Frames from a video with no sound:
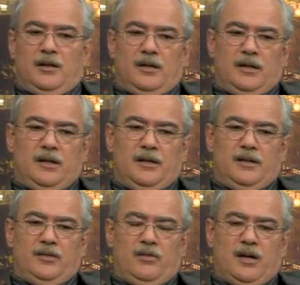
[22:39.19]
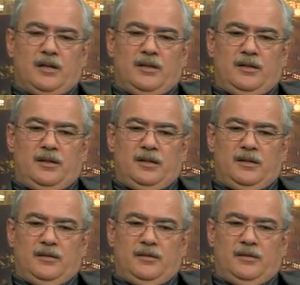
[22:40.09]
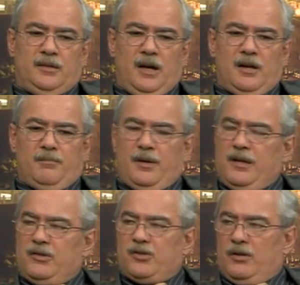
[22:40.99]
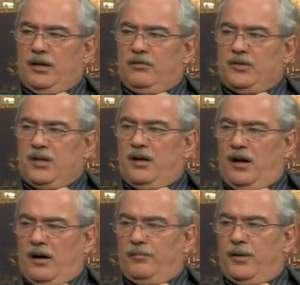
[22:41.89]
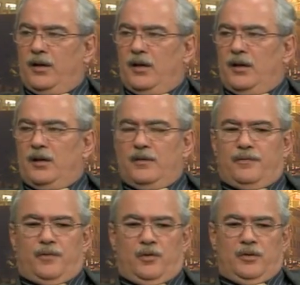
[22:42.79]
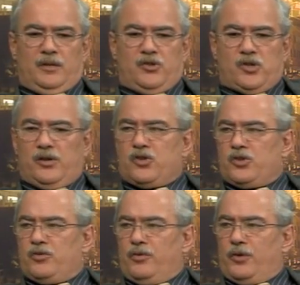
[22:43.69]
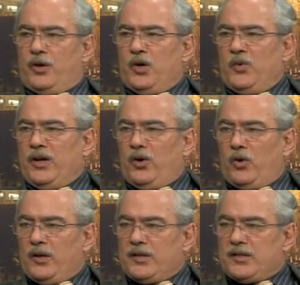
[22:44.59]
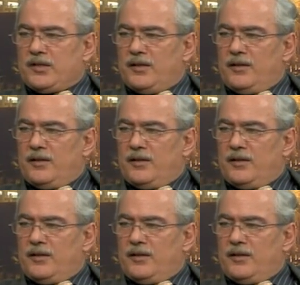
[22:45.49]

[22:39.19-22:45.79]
You had the Arab Peninsula was a hub for the church to throw away all its